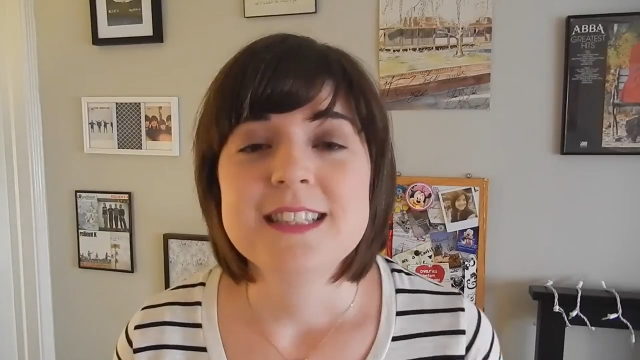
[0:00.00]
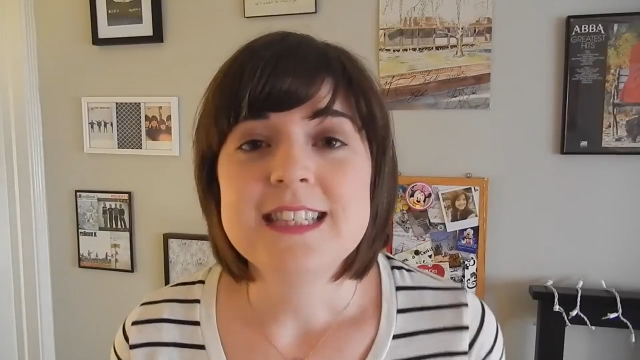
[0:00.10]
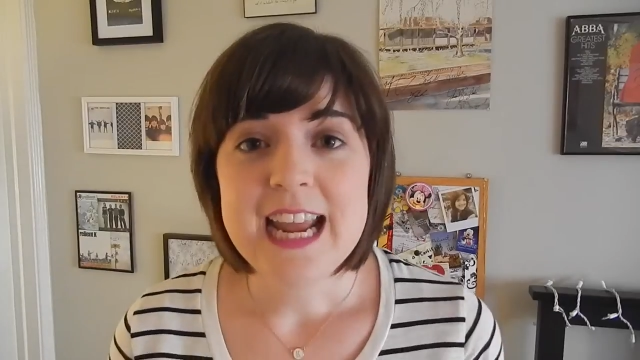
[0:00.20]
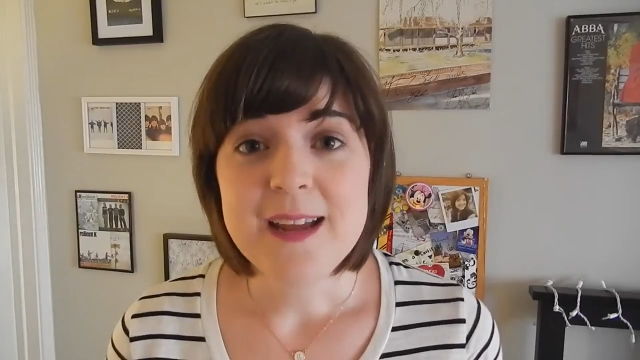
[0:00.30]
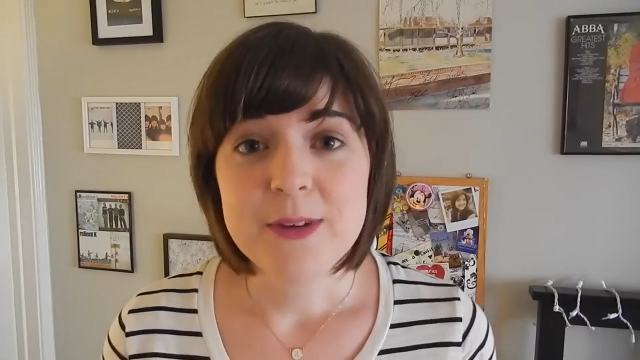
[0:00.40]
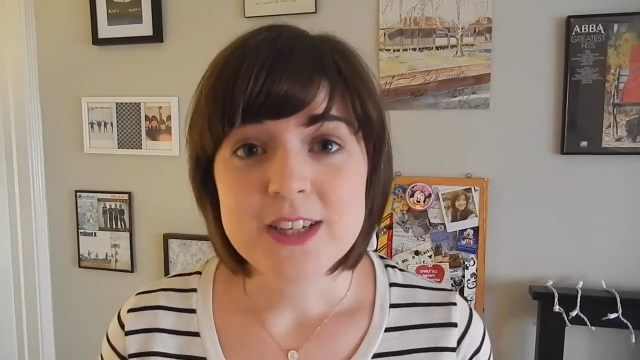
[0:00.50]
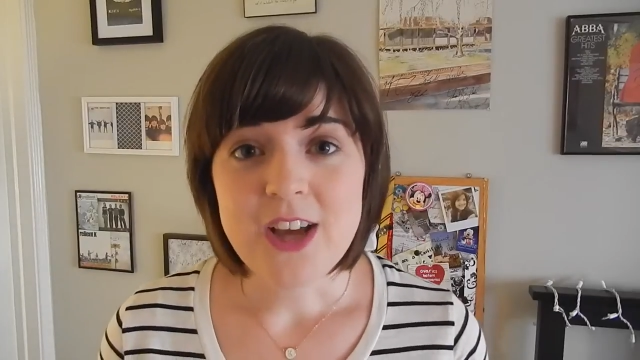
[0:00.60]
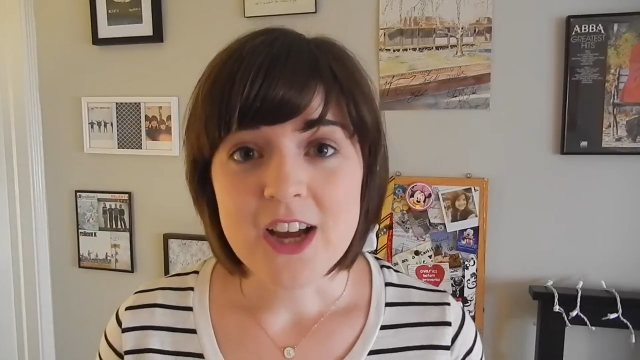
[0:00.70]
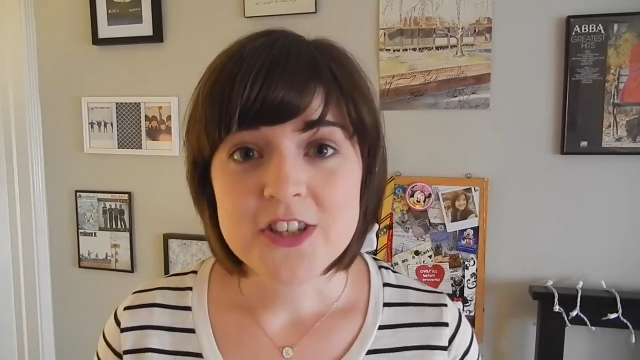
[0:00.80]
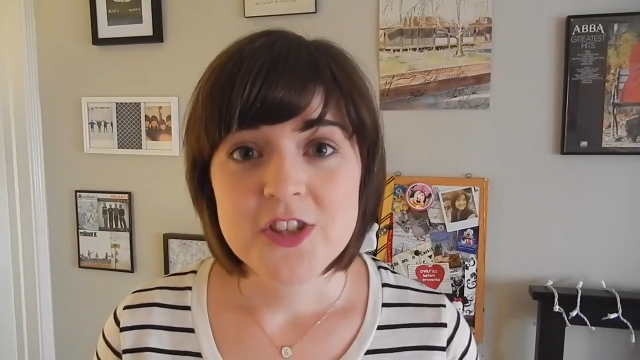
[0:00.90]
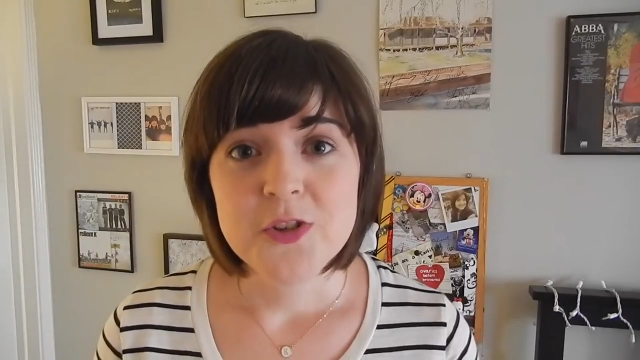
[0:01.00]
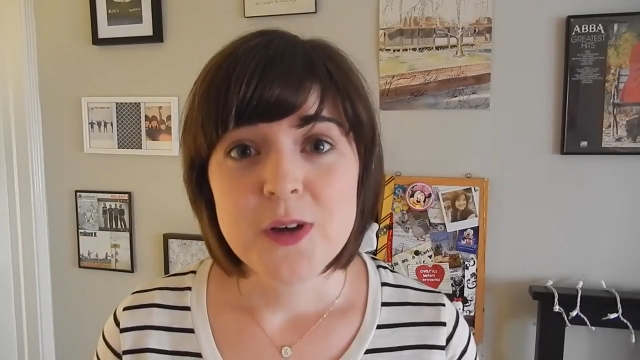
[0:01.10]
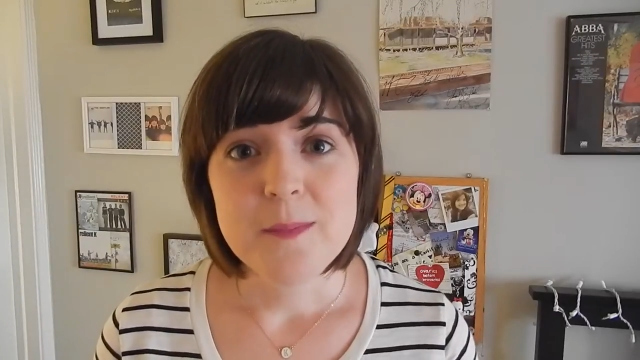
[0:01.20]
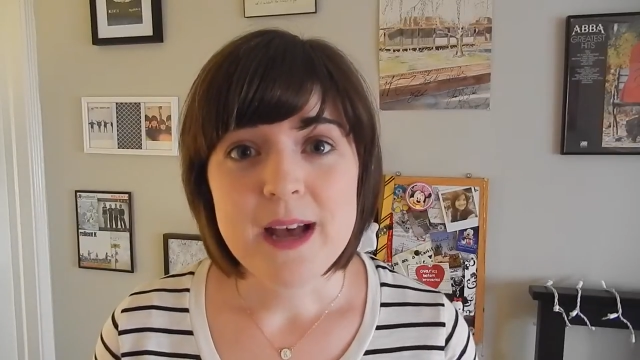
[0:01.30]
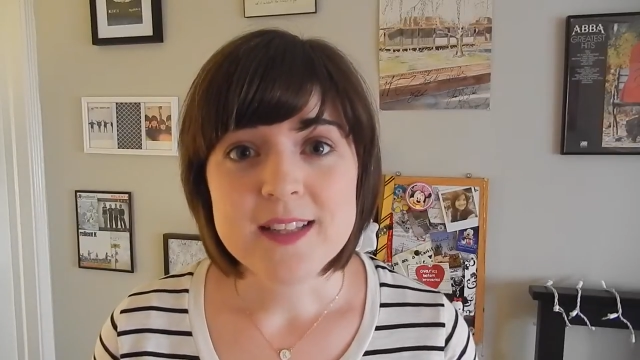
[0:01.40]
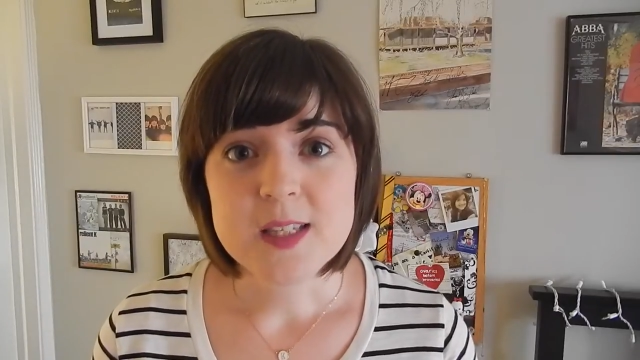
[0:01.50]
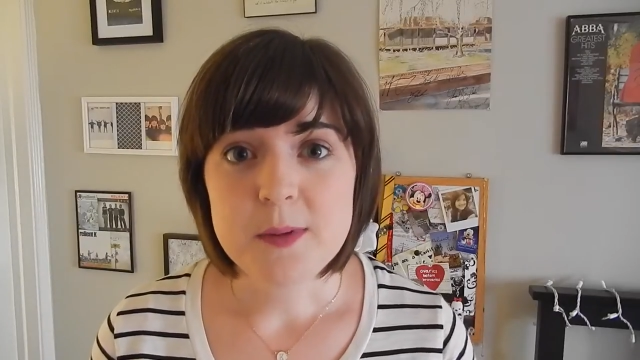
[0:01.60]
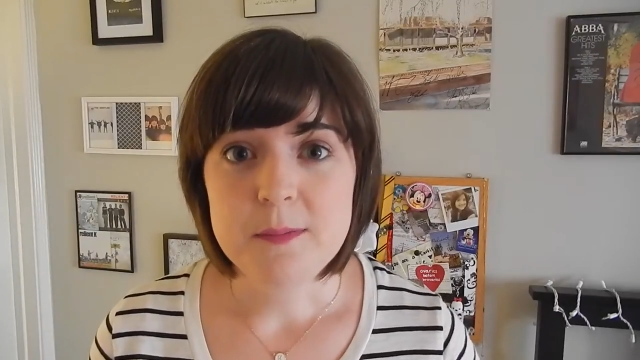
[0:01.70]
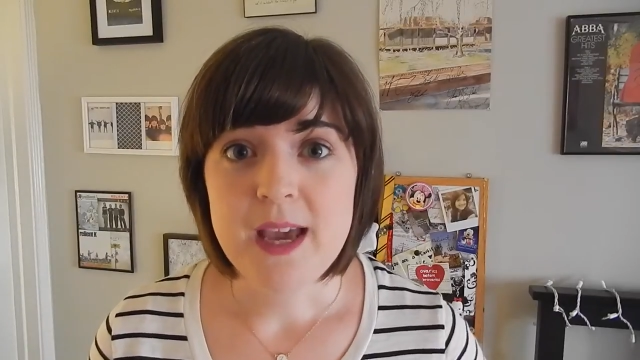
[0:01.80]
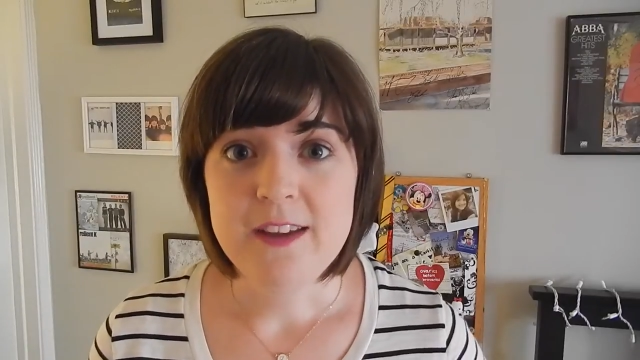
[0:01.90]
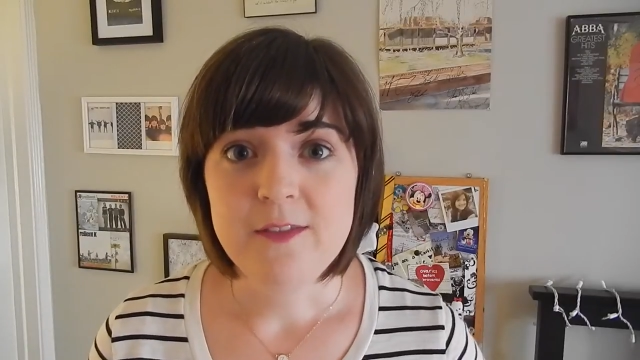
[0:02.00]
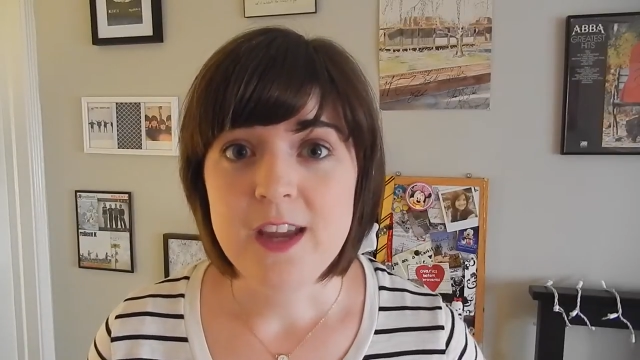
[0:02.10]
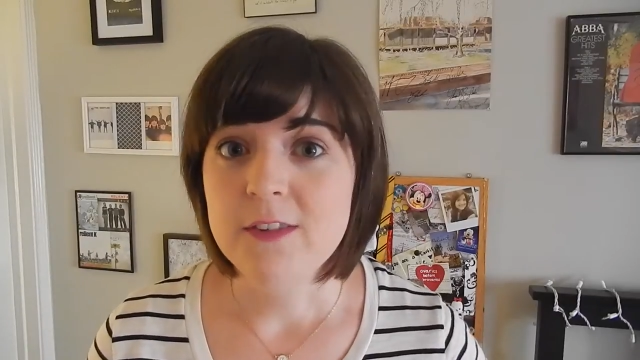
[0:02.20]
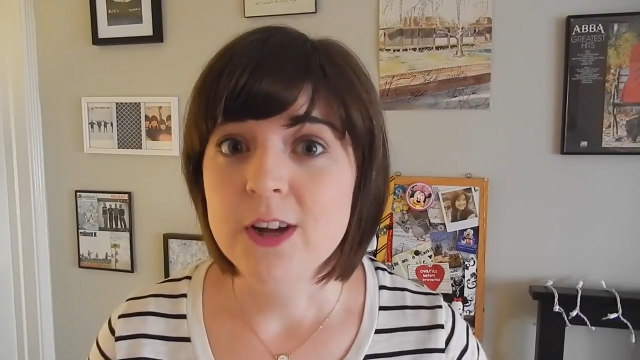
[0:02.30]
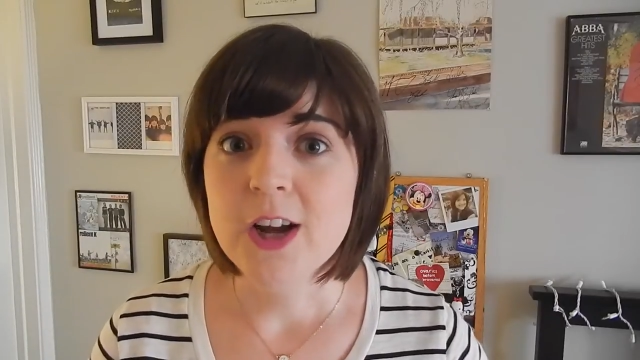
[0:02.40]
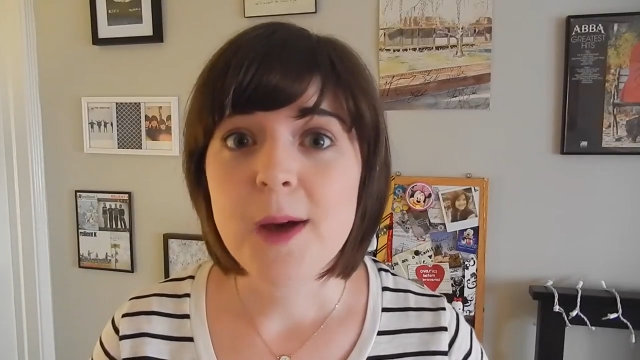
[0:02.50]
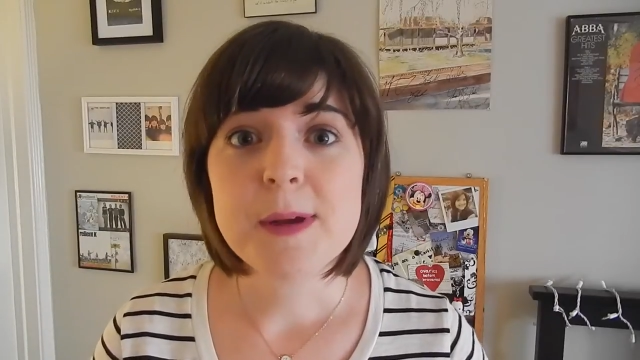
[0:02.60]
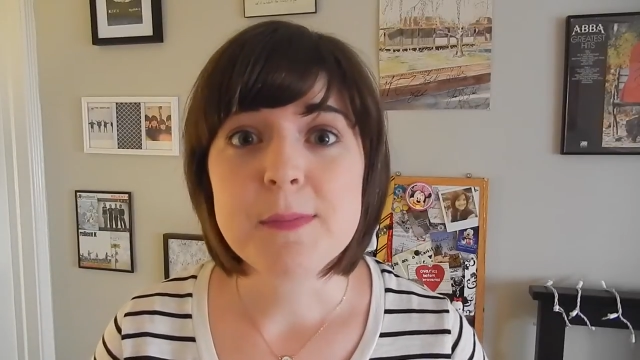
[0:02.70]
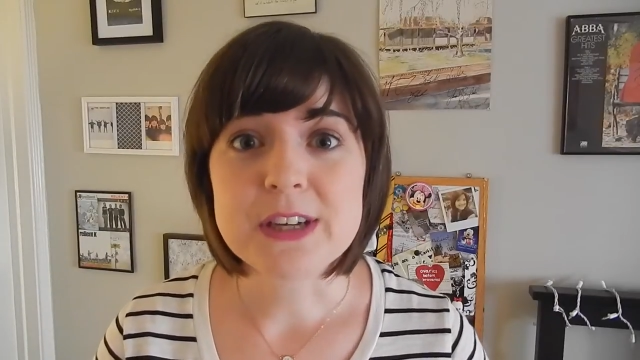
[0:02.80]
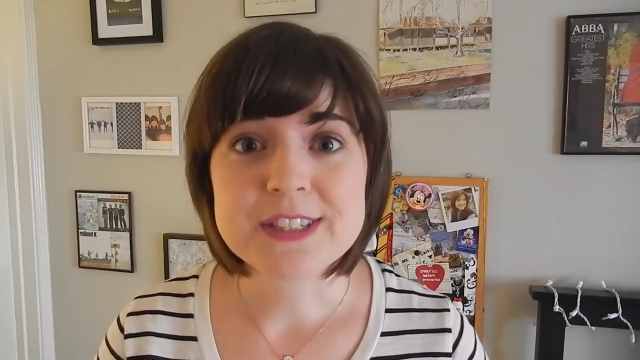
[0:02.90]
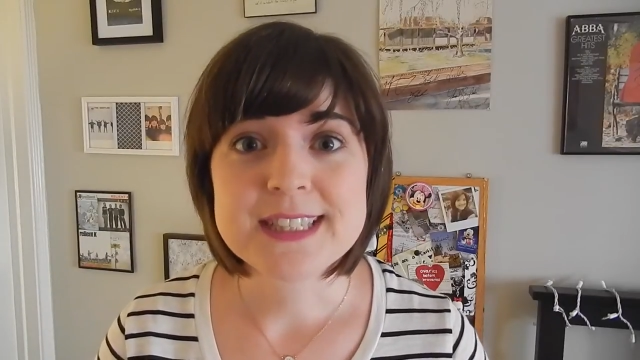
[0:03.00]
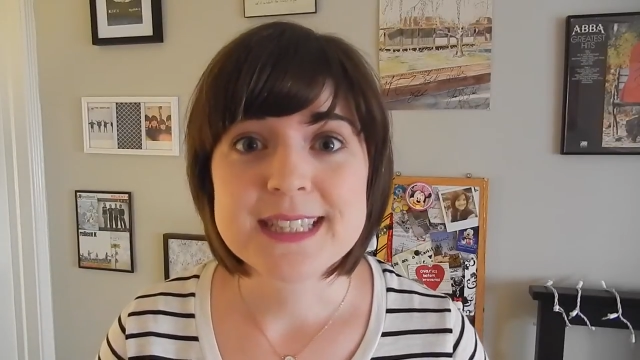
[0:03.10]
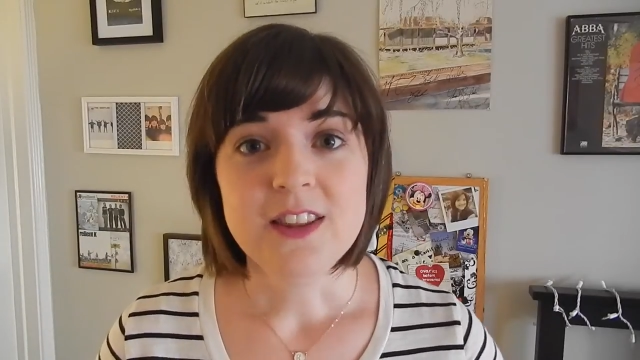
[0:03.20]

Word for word: Today I'm going to talk to you about some of my favorite comic books.